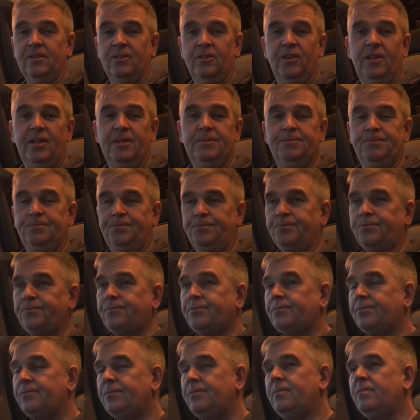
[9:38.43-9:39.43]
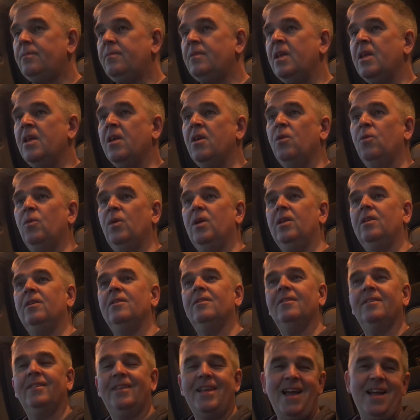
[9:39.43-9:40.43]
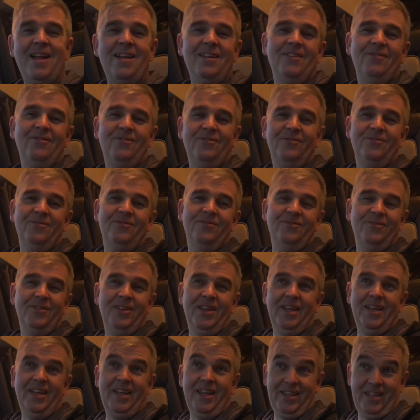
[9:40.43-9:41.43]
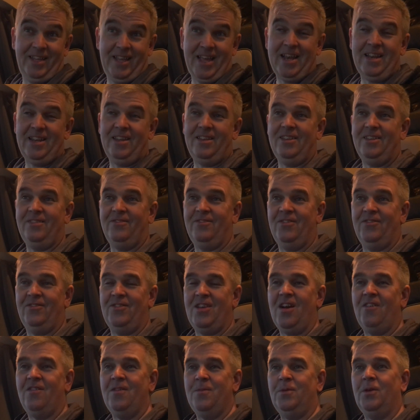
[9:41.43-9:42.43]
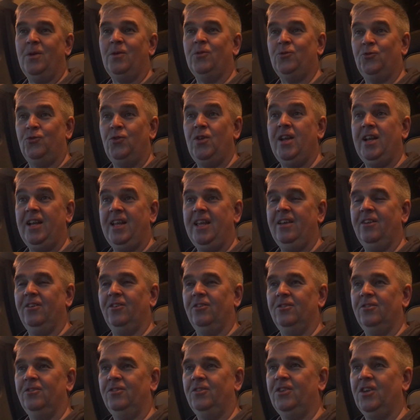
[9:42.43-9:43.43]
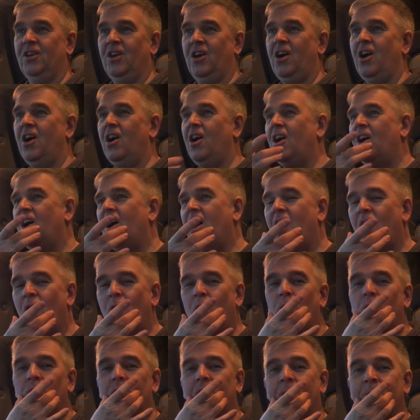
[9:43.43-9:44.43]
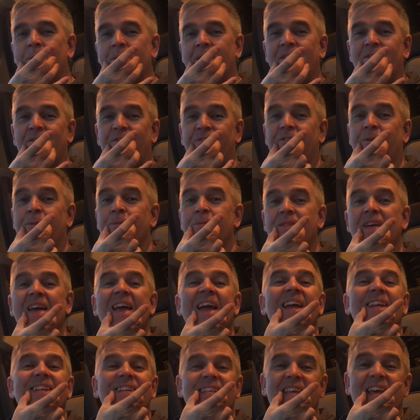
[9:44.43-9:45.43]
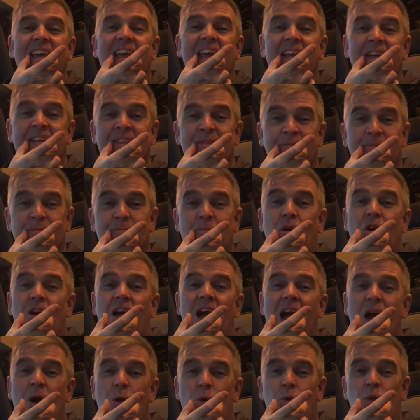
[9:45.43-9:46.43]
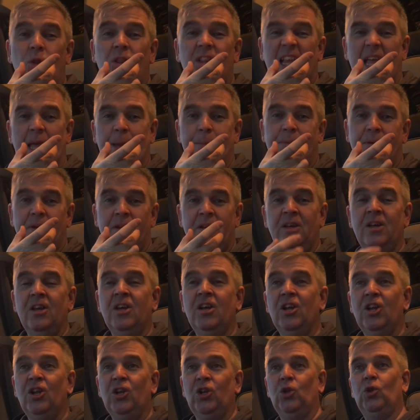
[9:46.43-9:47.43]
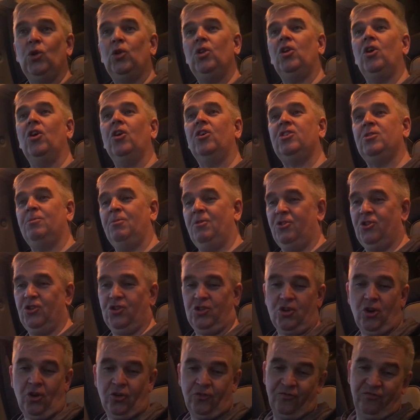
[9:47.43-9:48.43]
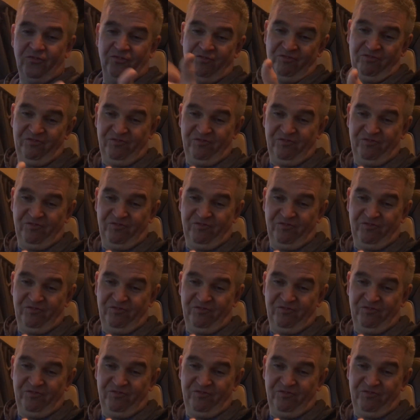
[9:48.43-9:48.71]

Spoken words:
right. Well, that at the end of November, when I was really ill, the whole, I mean, from there to there, my whole lip looked like somebody just gone.